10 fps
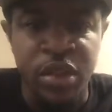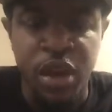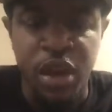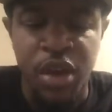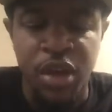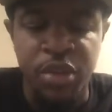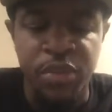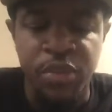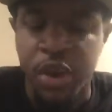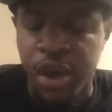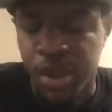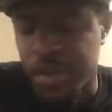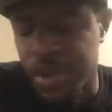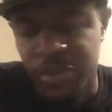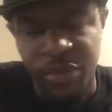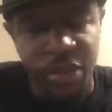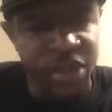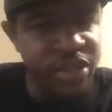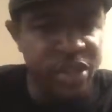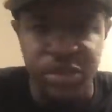All of our
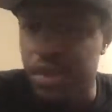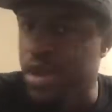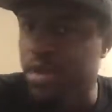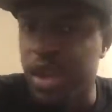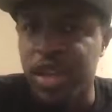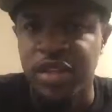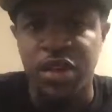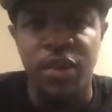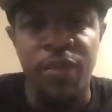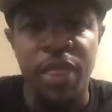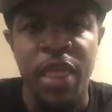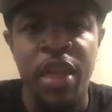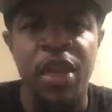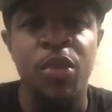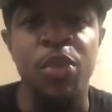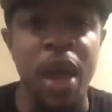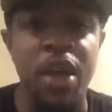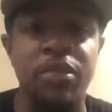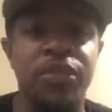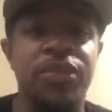information is on our page. So we're back
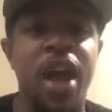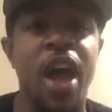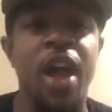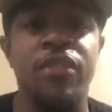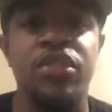up to 5.